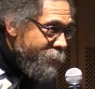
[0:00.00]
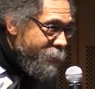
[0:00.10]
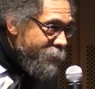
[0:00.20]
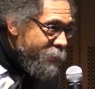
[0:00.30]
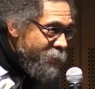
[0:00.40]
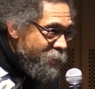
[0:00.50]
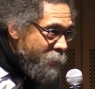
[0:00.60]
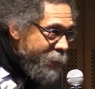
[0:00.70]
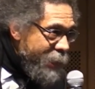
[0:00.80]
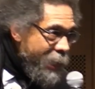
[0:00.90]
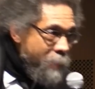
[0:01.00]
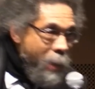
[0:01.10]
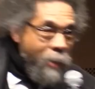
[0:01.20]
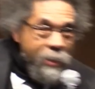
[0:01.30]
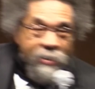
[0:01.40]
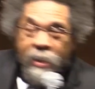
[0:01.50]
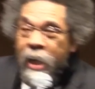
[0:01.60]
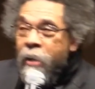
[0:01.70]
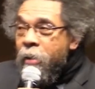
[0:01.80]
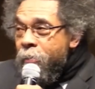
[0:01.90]
It's just when he came out, he said, I
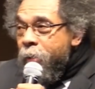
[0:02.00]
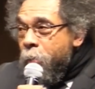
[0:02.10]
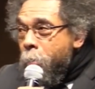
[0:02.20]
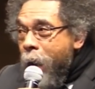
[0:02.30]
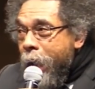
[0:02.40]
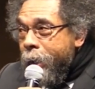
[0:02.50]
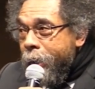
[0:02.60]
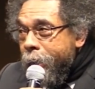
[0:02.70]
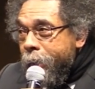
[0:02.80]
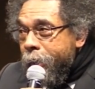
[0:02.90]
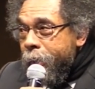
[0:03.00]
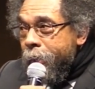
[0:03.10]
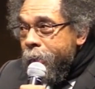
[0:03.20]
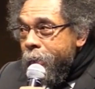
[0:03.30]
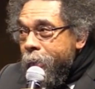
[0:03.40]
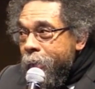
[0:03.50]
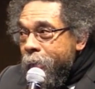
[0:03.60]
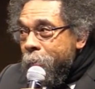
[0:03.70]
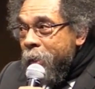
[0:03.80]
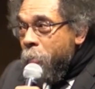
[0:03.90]
love everybody,
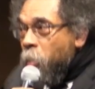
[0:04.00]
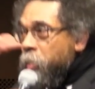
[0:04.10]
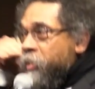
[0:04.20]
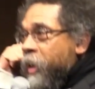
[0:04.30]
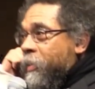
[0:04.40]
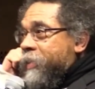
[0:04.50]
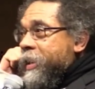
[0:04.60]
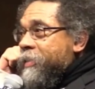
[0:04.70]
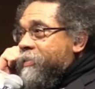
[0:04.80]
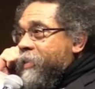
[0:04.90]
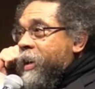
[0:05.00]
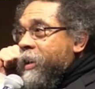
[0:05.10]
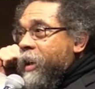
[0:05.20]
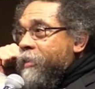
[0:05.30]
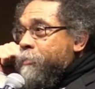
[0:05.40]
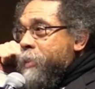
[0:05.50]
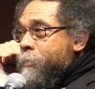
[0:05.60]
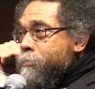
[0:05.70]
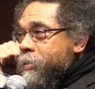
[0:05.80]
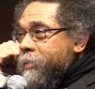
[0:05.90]
but I'm going to jail for these unloved
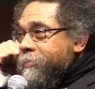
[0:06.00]
people.